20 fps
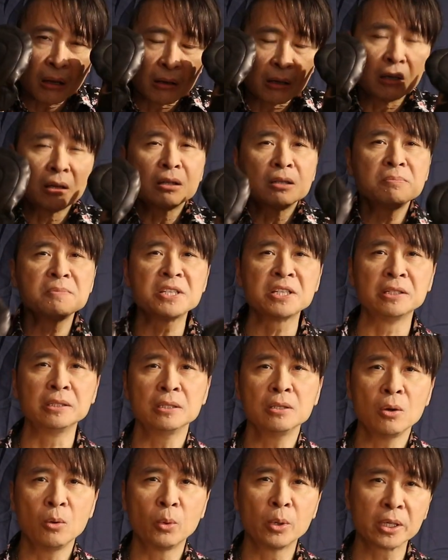our arms
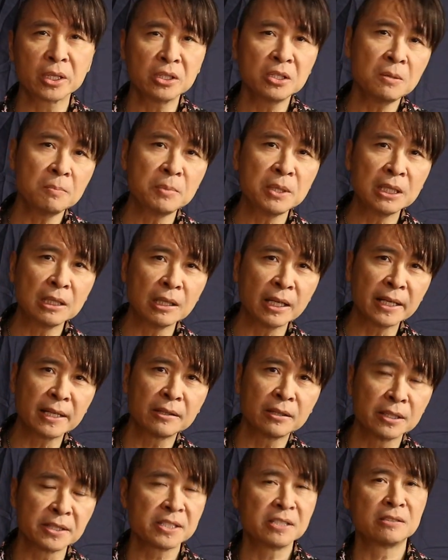in, we're going to be like
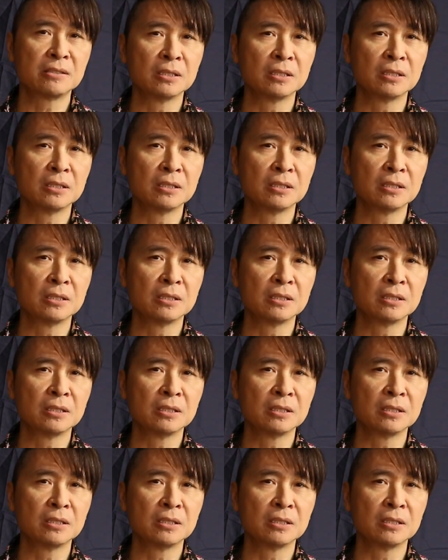this